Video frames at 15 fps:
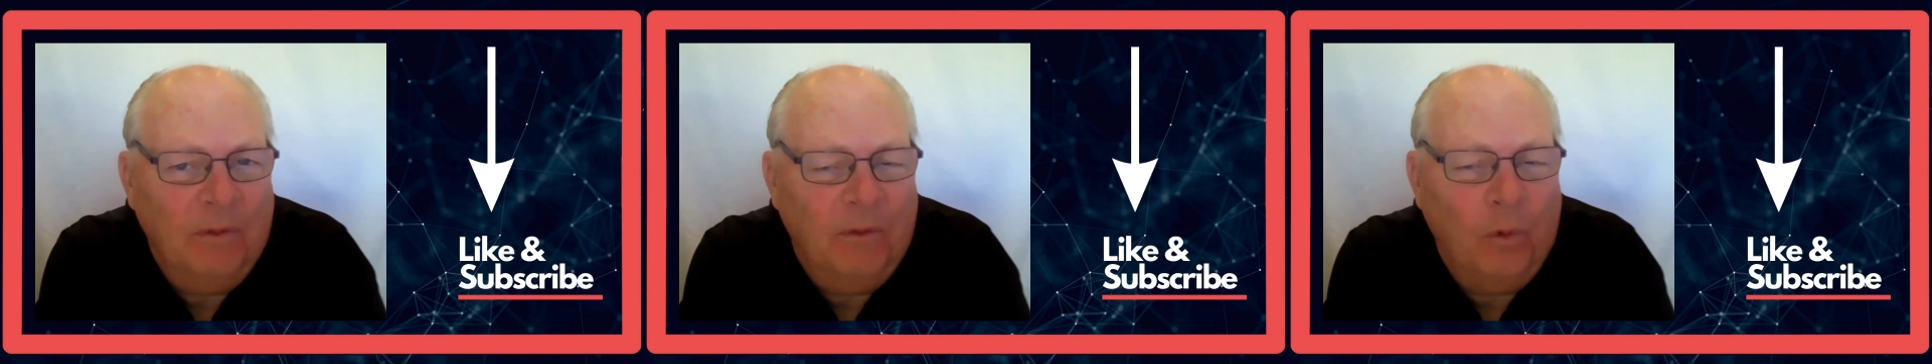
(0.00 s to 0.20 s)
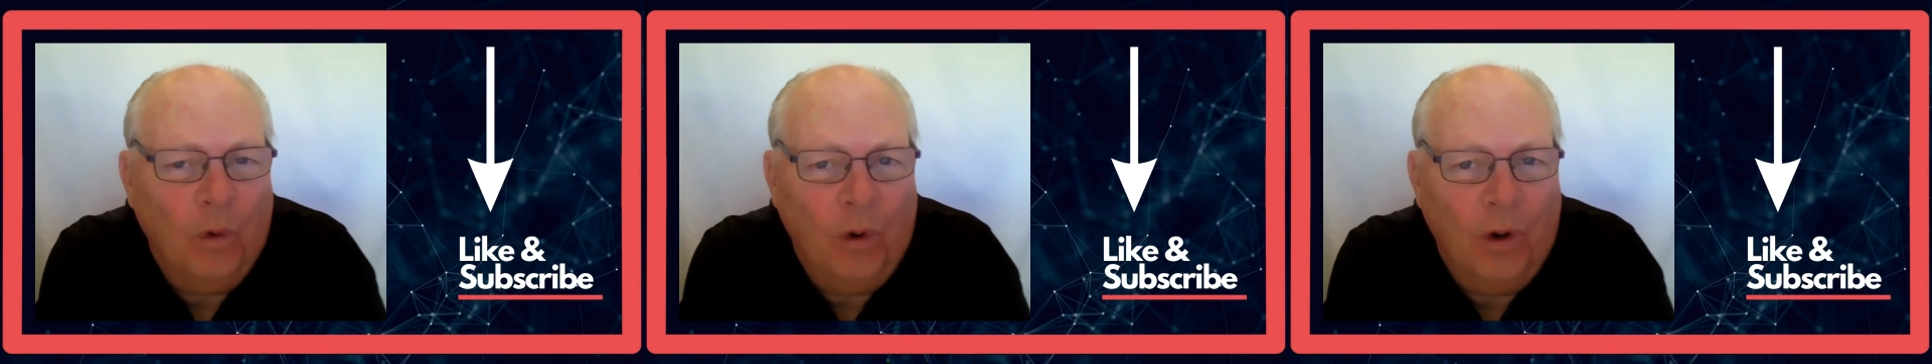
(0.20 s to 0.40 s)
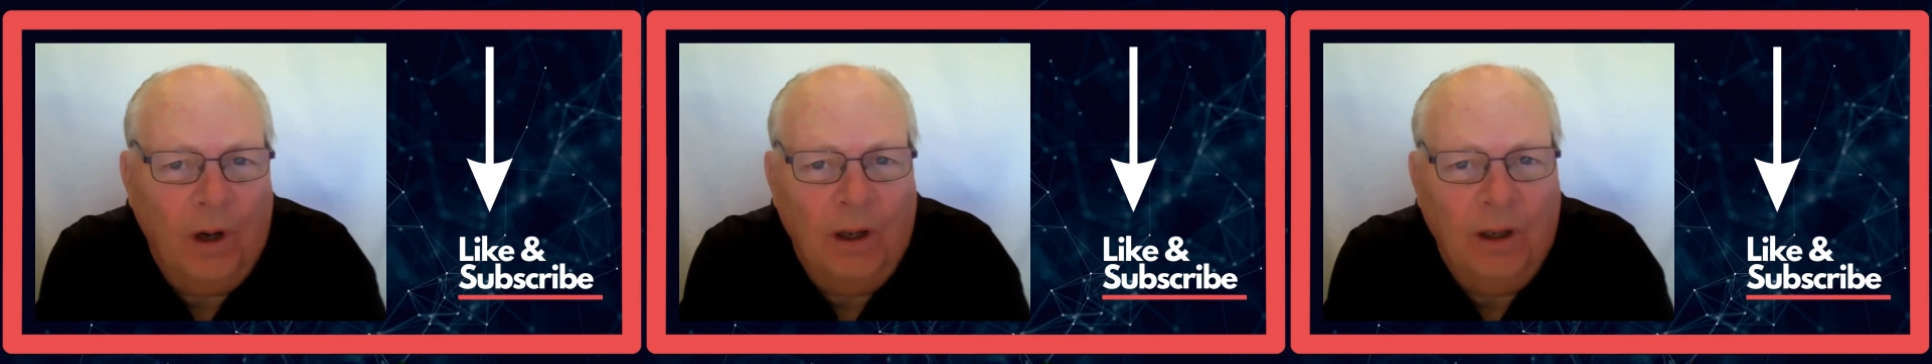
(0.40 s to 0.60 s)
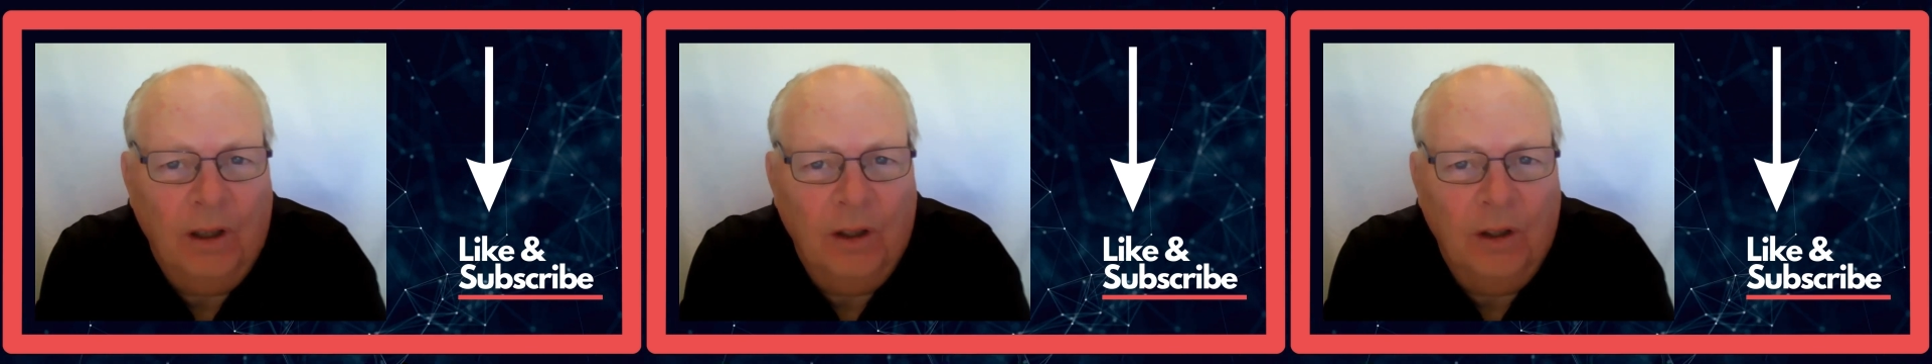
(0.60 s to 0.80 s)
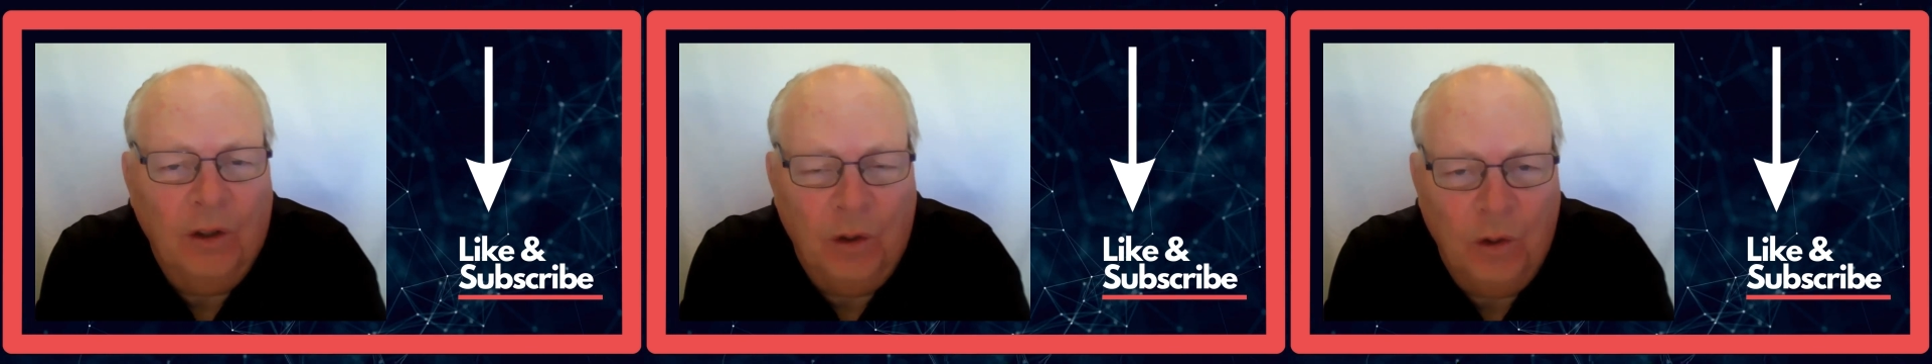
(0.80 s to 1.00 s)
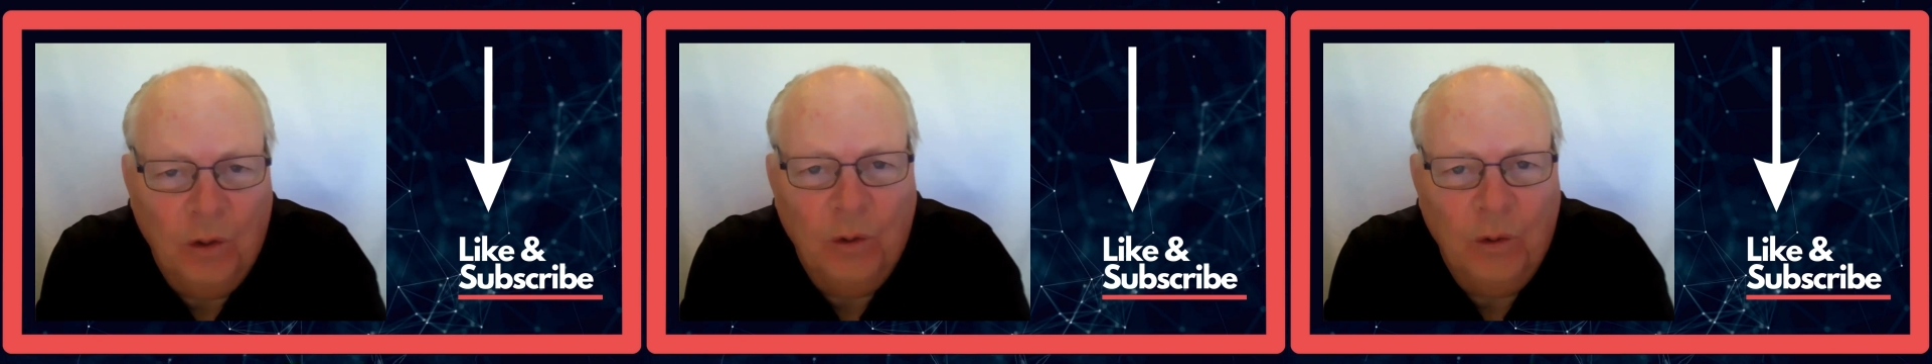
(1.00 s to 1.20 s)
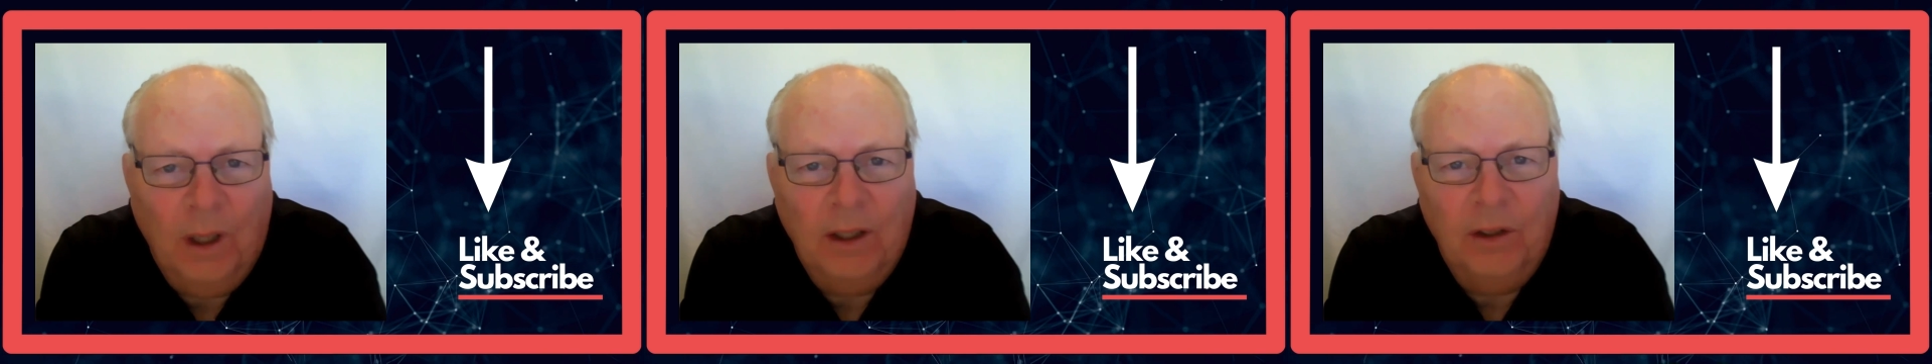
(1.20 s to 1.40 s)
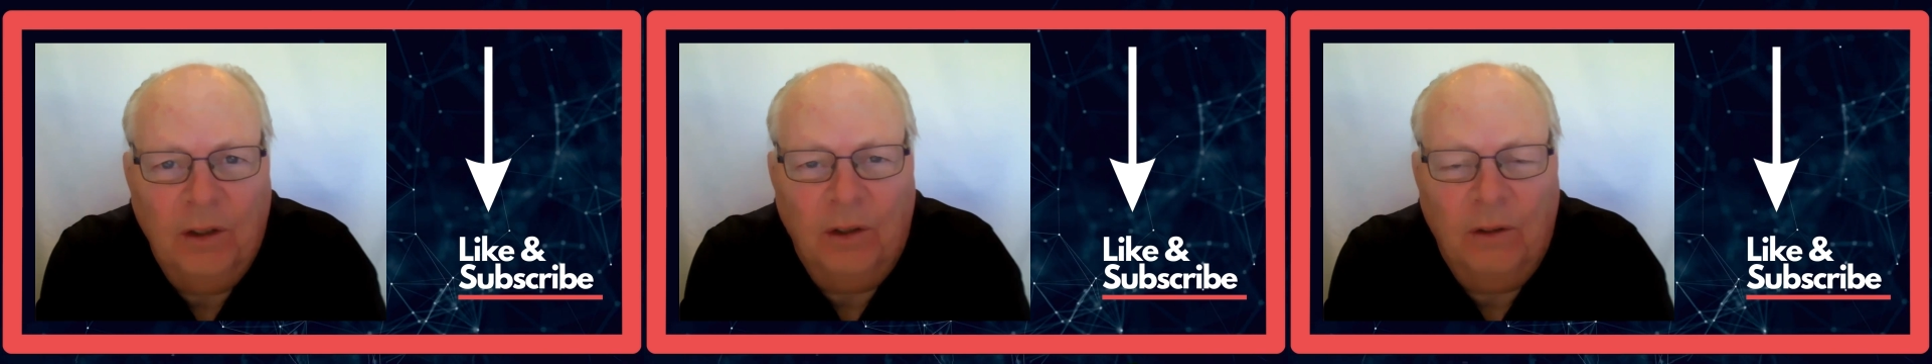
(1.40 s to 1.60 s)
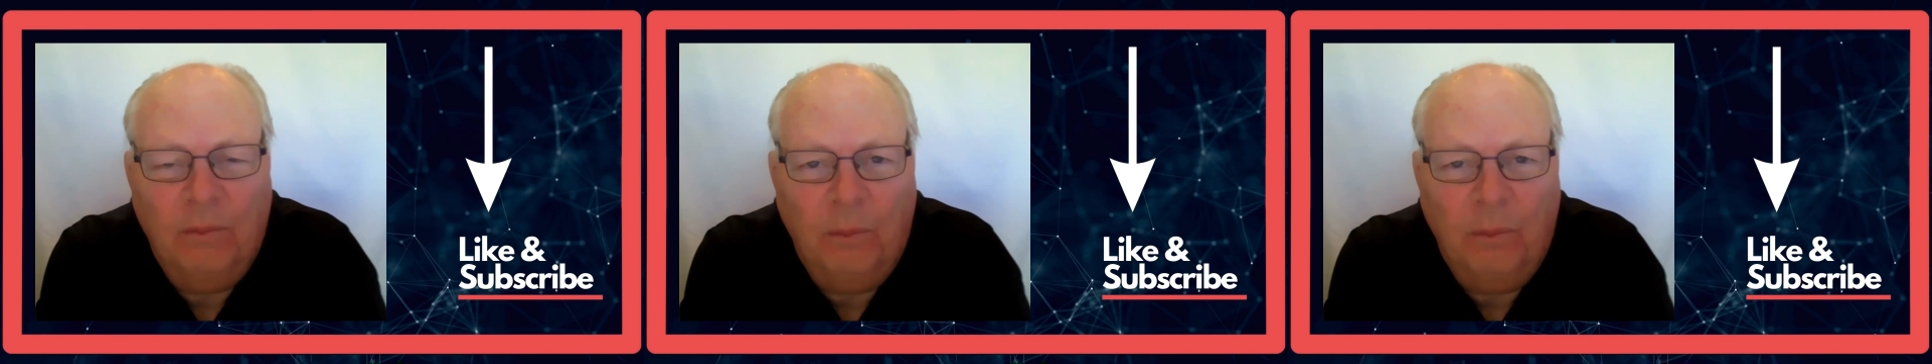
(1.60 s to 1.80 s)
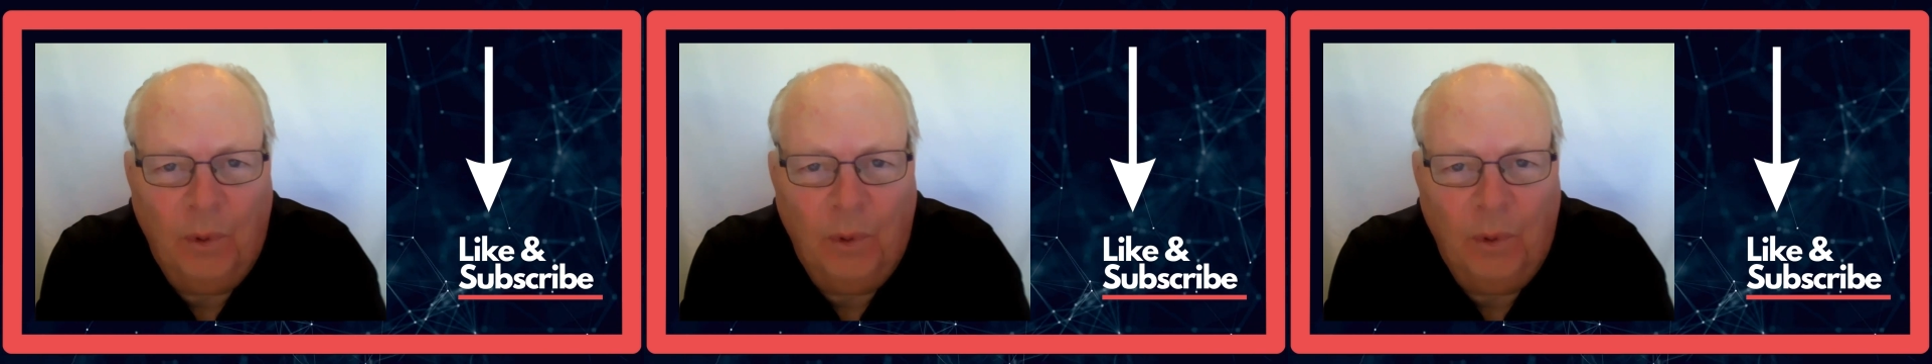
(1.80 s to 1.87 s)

for you and your